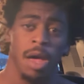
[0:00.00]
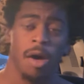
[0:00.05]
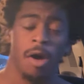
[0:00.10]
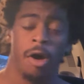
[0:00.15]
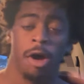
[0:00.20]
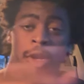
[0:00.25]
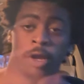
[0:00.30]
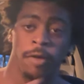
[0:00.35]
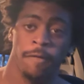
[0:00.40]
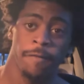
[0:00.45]

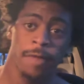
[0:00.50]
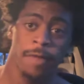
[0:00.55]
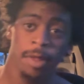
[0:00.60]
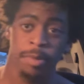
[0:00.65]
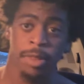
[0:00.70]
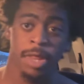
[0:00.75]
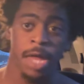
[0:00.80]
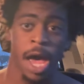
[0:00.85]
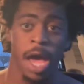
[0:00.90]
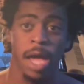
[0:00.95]
On the flip
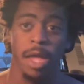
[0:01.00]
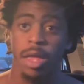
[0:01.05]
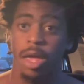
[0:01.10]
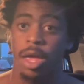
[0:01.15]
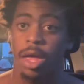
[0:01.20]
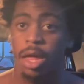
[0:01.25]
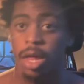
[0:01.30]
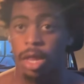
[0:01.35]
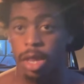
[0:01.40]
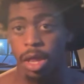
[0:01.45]
side,
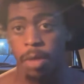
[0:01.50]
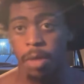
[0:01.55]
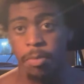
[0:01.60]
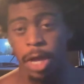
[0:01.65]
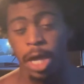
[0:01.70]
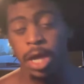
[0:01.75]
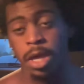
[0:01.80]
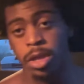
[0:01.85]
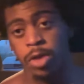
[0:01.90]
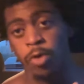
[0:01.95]
some
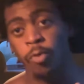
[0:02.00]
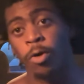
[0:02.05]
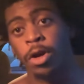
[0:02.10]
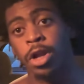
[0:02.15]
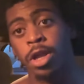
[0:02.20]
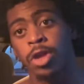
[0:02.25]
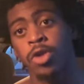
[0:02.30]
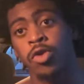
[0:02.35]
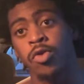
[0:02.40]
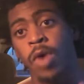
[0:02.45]
days you want
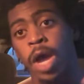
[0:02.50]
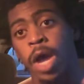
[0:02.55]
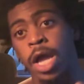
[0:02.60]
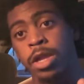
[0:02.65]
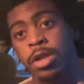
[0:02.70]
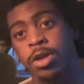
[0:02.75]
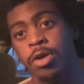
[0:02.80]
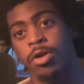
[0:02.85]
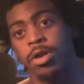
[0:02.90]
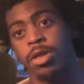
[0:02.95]
to do
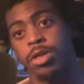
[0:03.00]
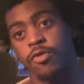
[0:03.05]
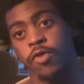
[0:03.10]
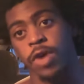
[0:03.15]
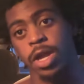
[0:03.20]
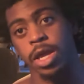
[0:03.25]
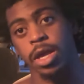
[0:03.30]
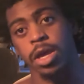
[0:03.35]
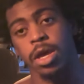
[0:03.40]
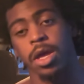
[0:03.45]
endurance
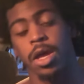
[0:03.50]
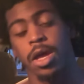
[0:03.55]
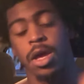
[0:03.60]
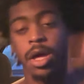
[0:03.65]
training.